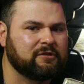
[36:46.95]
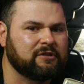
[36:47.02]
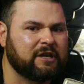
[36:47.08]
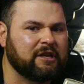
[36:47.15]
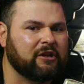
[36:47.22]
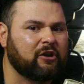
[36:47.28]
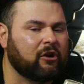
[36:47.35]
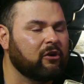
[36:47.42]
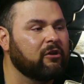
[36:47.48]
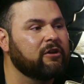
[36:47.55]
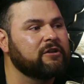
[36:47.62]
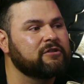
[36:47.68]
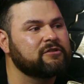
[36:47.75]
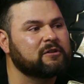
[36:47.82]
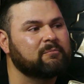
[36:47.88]

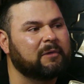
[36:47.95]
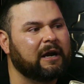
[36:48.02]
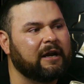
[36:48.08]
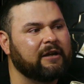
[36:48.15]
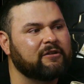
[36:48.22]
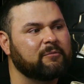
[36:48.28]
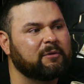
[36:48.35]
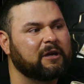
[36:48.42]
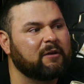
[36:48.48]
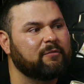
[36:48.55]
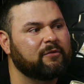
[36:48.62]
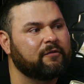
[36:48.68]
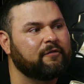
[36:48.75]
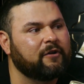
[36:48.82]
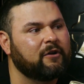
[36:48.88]
encourage somebody, to pick up
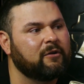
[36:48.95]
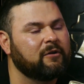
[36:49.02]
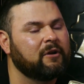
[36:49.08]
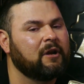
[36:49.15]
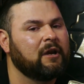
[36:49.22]
the phone